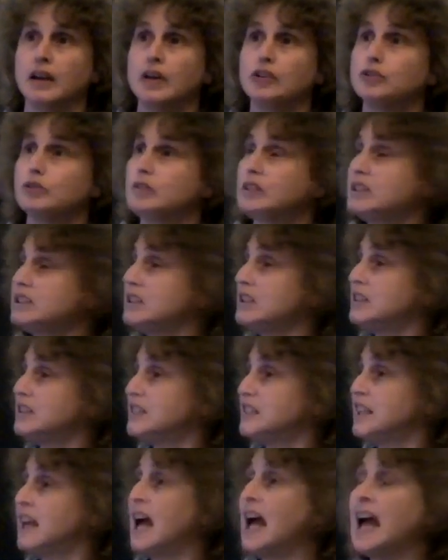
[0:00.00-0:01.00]
So this
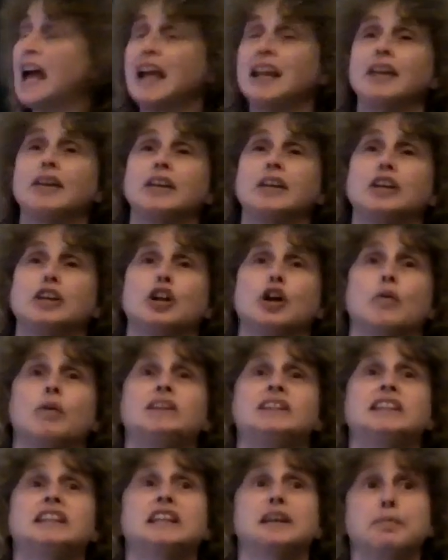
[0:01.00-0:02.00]
is not a, you know,
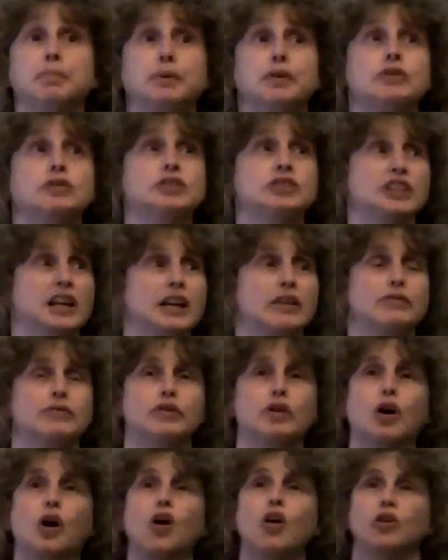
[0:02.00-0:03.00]
a typical set of
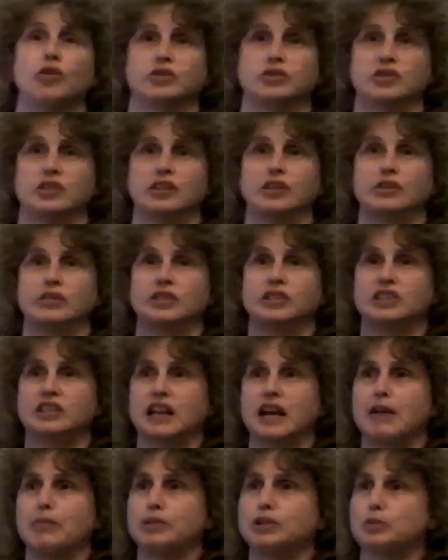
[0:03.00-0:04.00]
goals that are
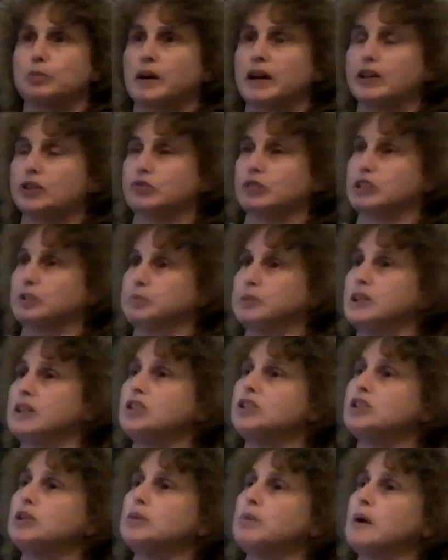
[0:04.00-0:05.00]
established by a
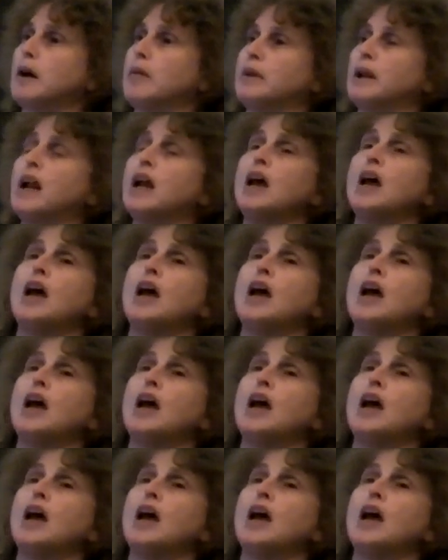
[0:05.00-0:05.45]
transportation department.